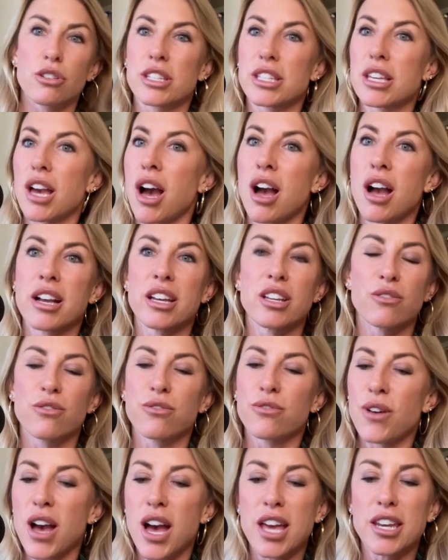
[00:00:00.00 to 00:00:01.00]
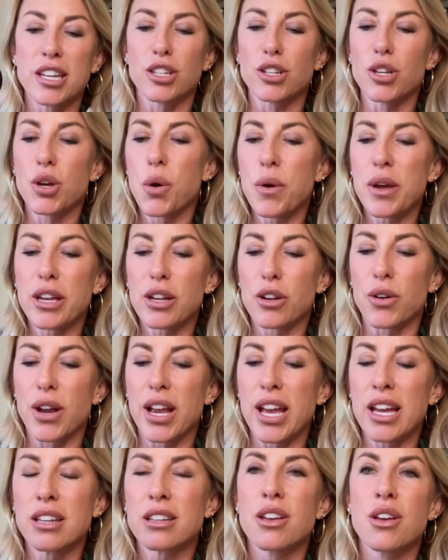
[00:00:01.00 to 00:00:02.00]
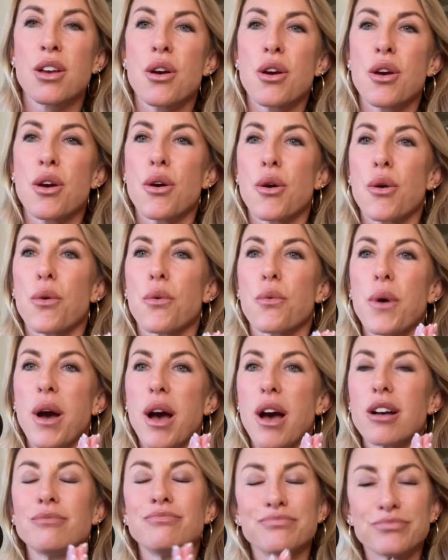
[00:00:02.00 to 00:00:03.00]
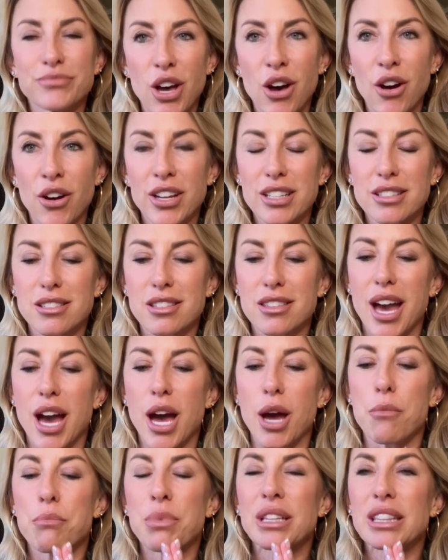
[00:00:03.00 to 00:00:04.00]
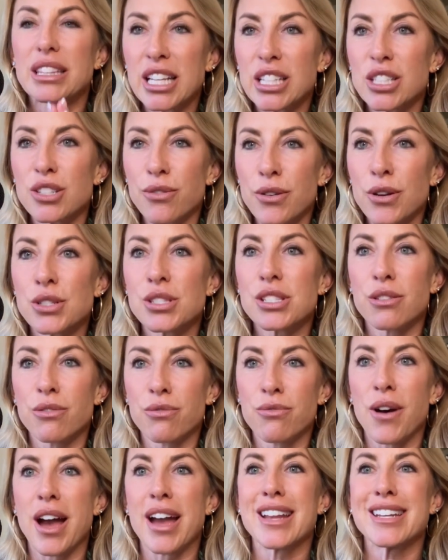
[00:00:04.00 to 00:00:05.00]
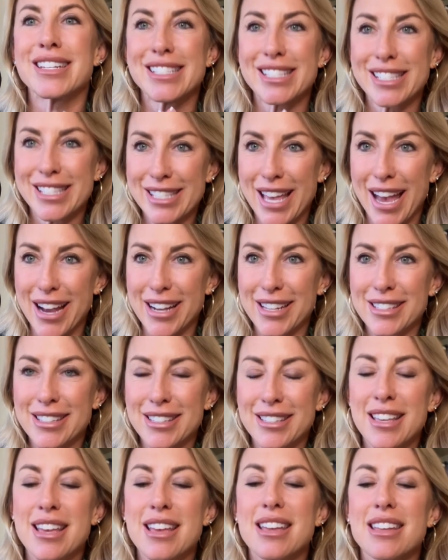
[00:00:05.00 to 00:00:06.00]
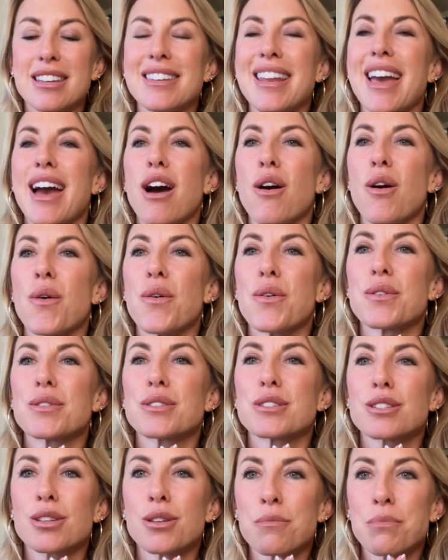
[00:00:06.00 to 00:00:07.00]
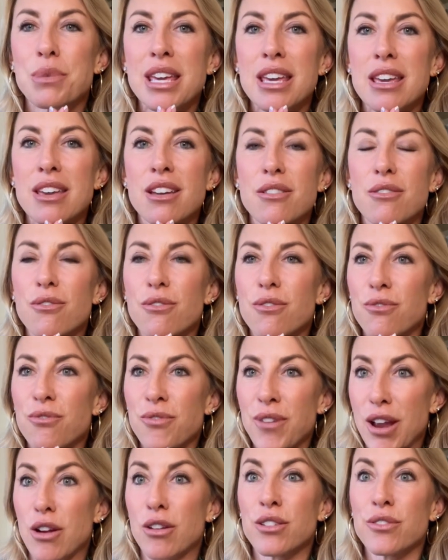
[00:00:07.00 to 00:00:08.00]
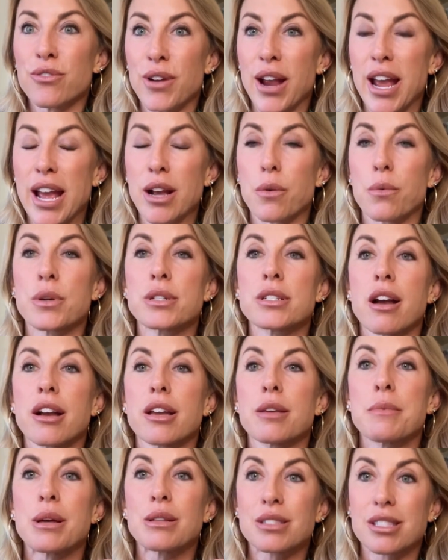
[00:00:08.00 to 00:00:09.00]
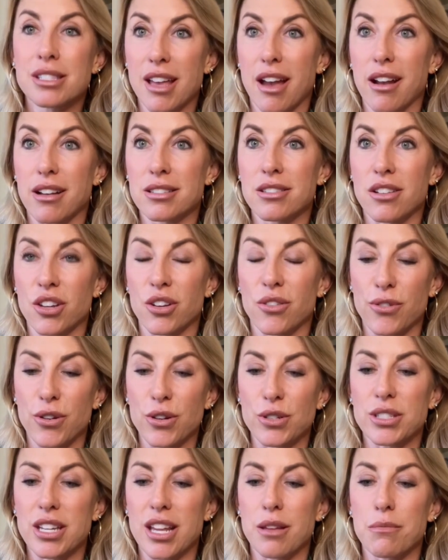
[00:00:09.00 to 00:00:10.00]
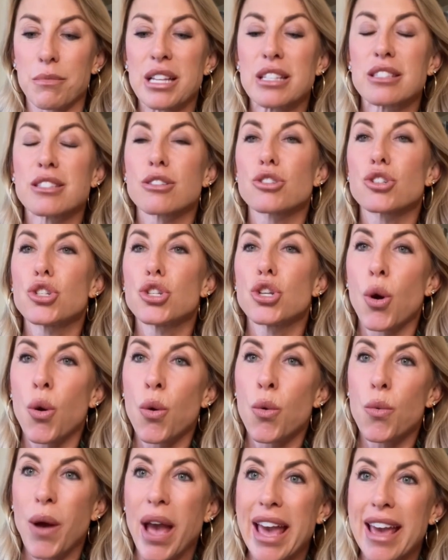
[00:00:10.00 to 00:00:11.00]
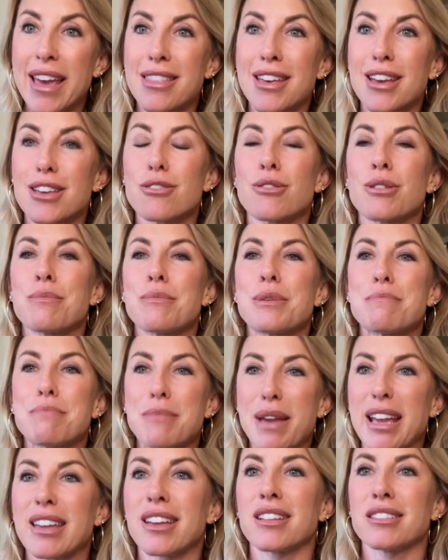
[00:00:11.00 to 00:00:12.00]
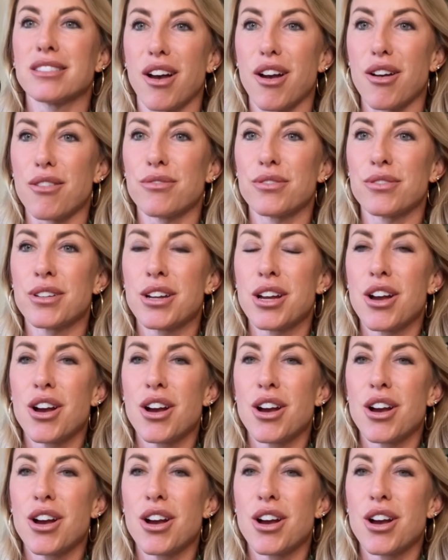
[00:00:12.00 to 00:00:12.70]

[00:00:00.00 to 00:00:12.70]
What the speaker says: young and fun and going great? Well, I'll get to that. But let's first define sex. Now, to be fair and frank, we're talking about sex on a first date because there's no way that you can be making love